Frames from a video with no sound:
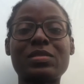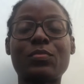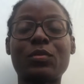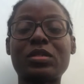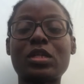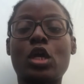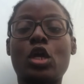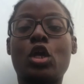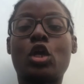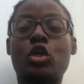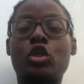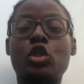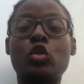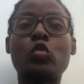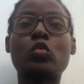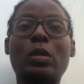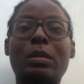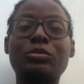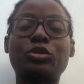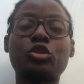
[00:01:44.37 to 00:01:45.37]
But
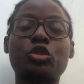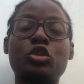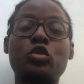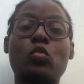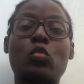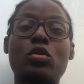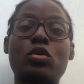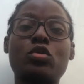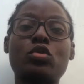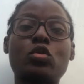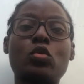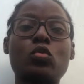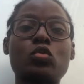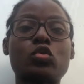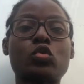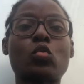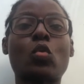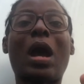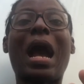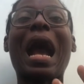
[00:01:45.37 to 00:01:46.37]
I'm sure you want to know,
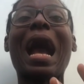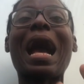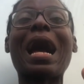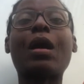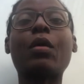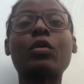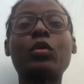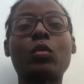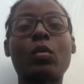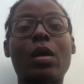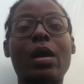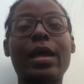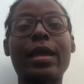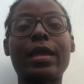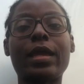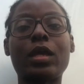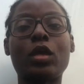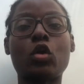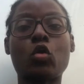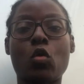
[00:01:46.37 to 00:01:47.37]
so how do
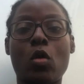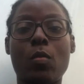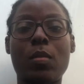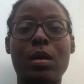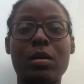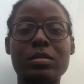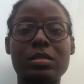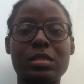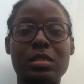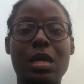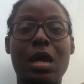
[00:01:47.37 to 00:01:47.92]
I go about it?